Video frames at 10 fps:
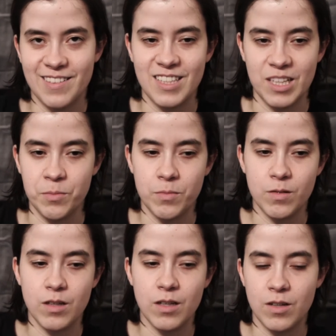team
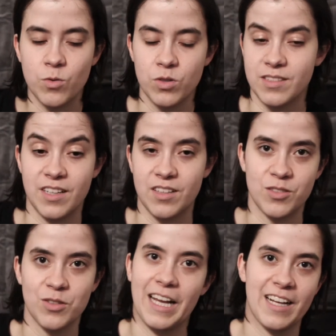was there
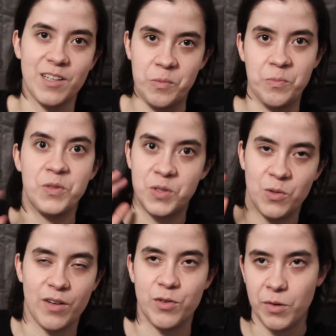to like
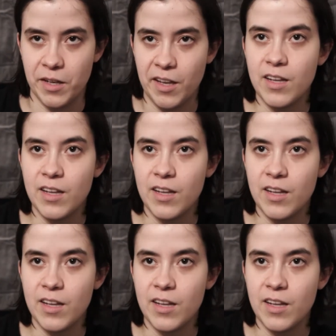steal everyone.